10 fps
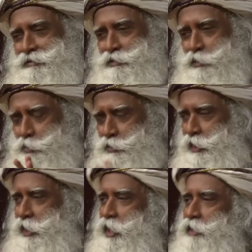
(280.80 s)
Suppose
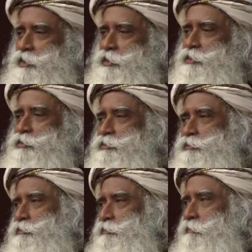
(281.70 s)
I ask you
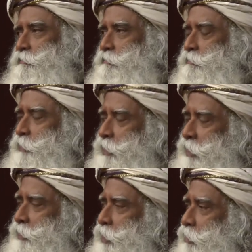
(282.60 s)

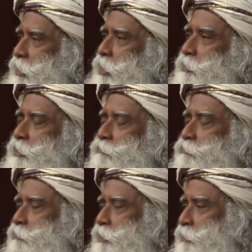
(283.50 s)
right now, how many of
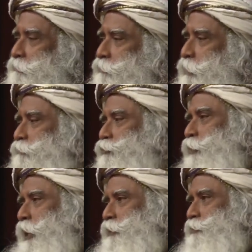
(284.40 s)
you believe you have two
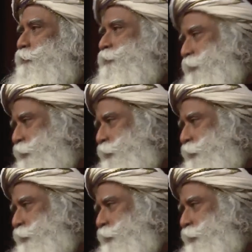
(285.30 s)
hands? Please